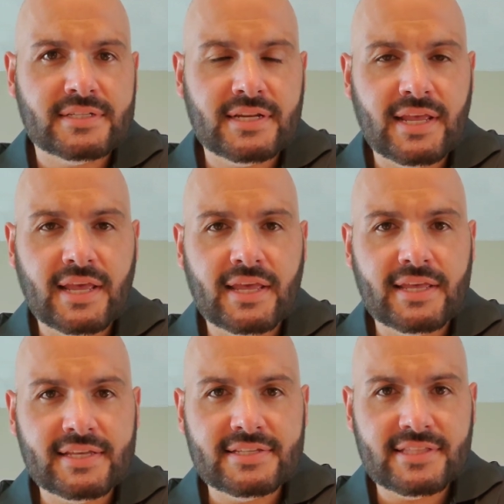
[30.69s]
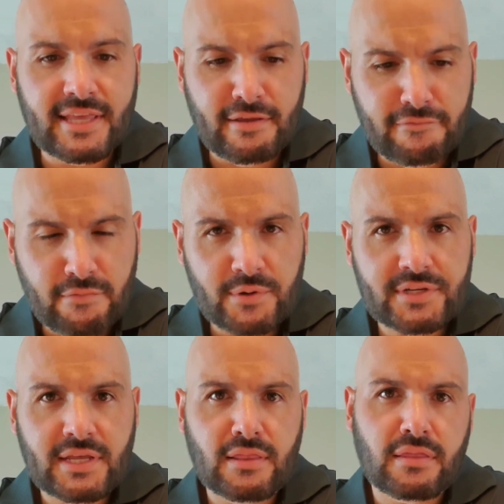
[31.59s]
Today is the
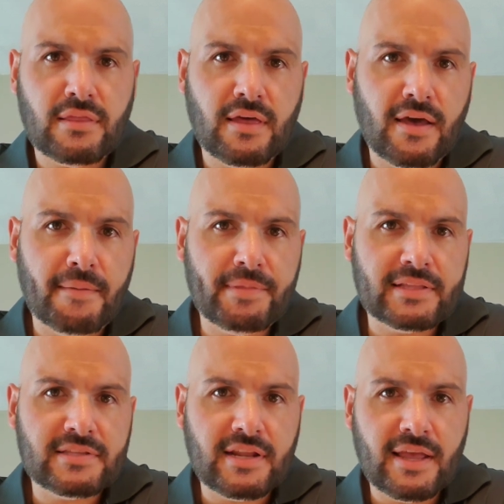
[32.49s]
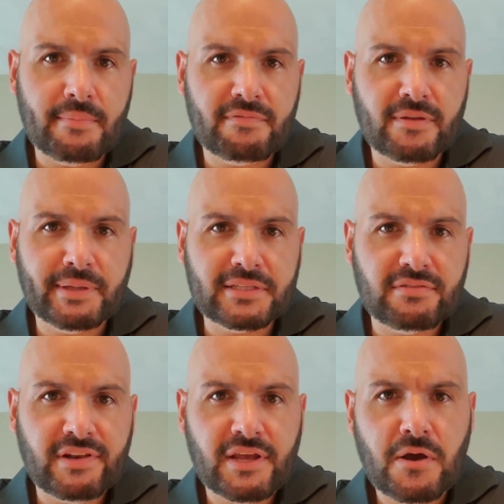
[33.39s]
14th. That's the day I'm filming this
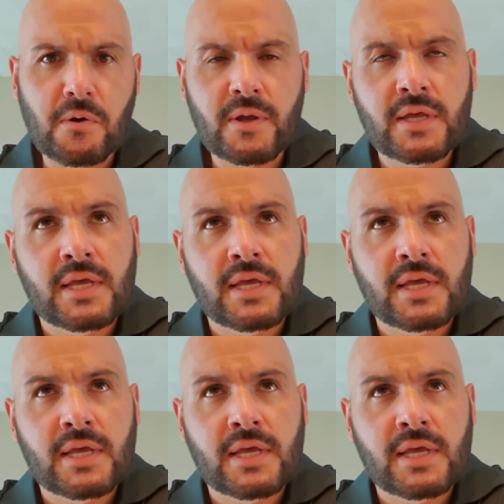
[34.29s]
video.